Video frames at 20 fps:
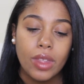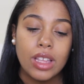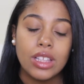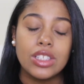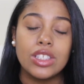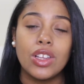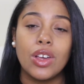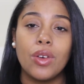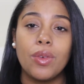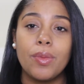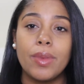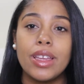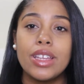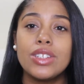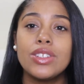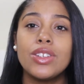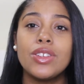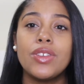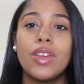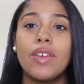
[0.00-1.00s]
So make
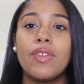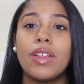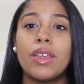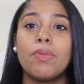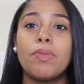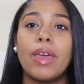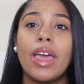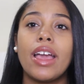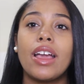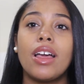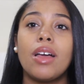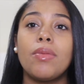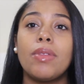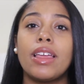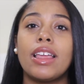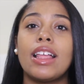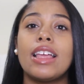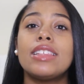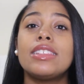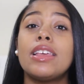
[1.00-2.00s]
sure you have like backup.
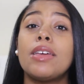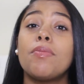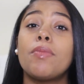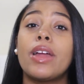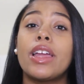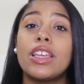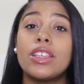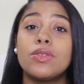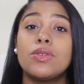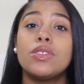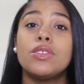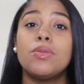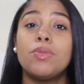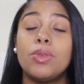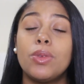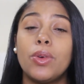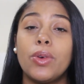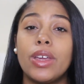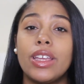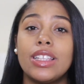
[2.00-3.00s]
Like I said, Marcus was
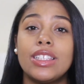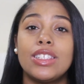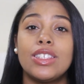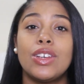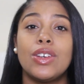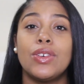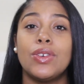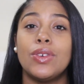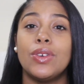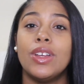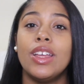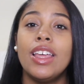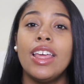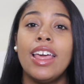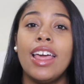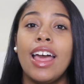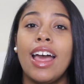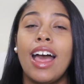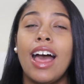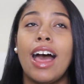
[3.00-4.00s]
deployed, so
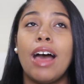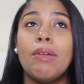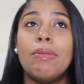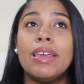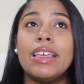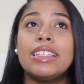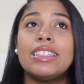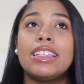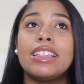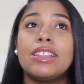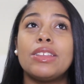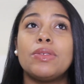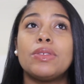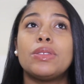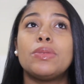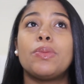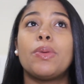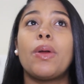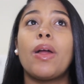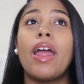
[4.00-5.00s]
I basically
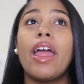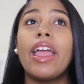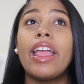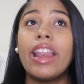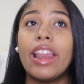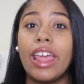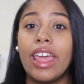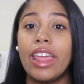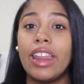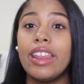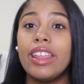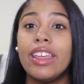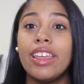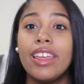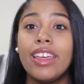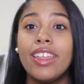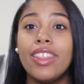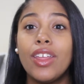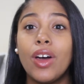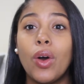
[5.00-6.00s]
was pregnant
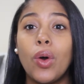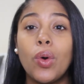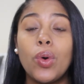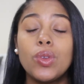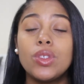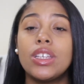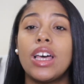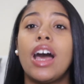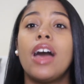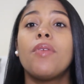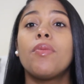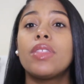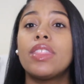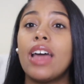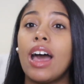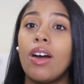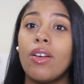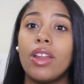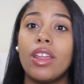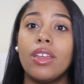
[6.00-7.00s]
the whole time
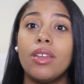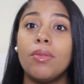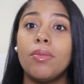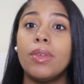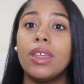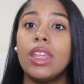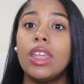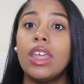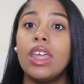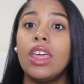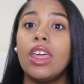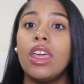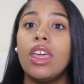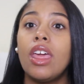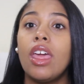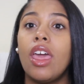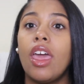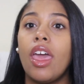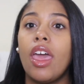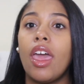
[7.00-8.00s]
without him,
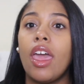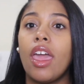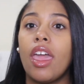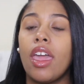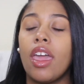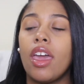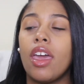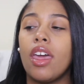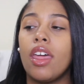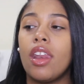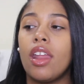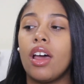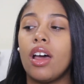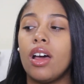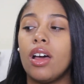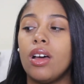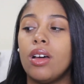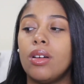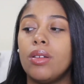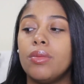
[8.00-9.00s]
and
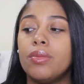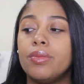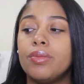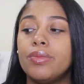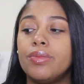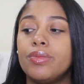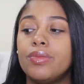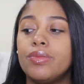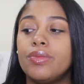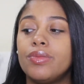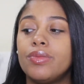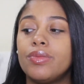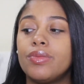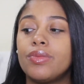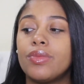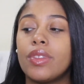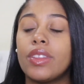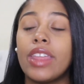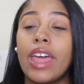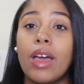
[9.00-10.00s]

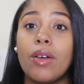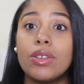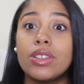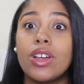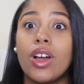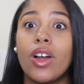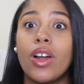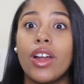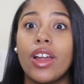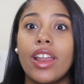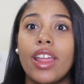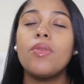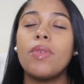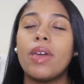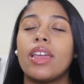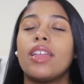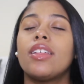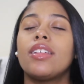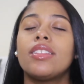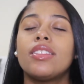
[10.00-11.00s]
that was hard.
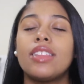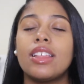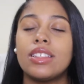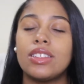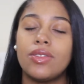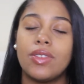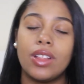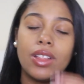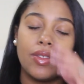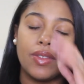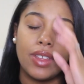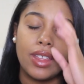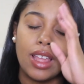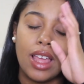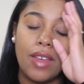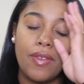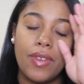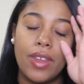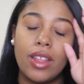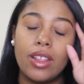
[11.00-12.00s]
Anyway, that's irrelevant.
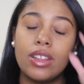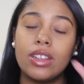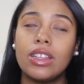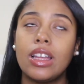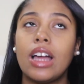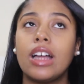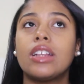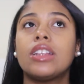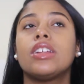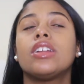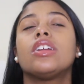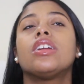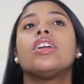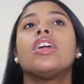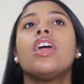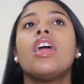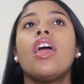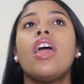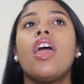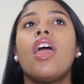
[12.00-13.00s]
I found a doctor,
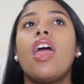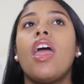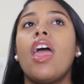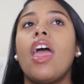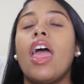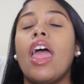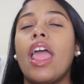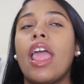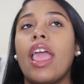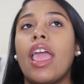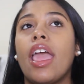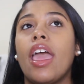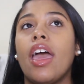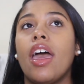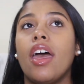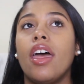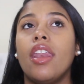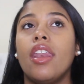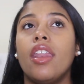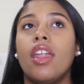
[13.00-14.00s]

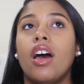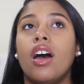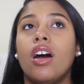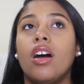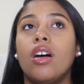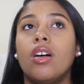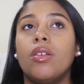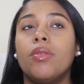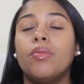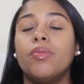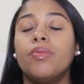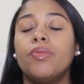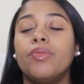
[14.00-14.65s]
and I